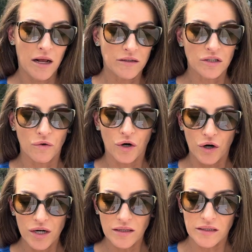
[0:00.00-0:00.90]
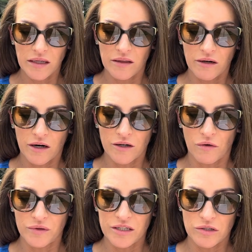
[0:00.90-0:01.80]
So currently there are
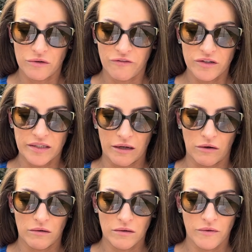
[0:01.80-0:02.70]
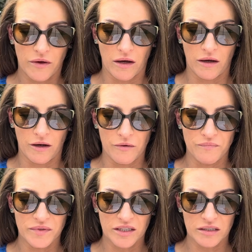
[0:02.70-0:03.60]
only 2 for sale.
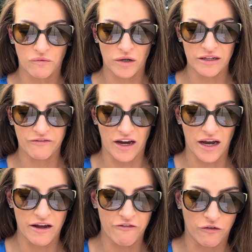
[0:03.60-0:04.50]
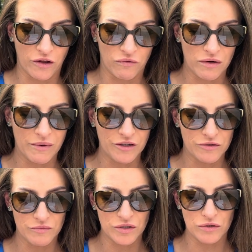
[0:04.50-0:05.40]
$645 for a
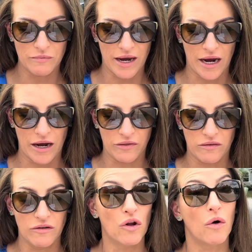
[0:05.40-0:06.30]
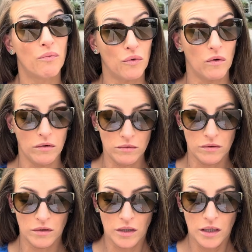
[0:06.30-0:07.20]
3-bedroom, 2-bath, no pool,
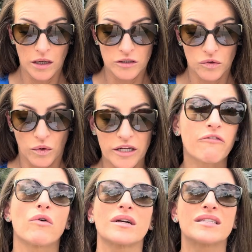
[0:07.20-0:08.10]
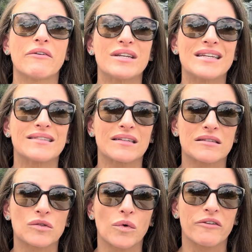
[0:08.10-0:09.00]

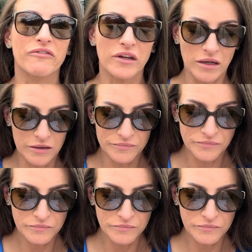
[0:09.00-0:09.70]
2,476 square feet.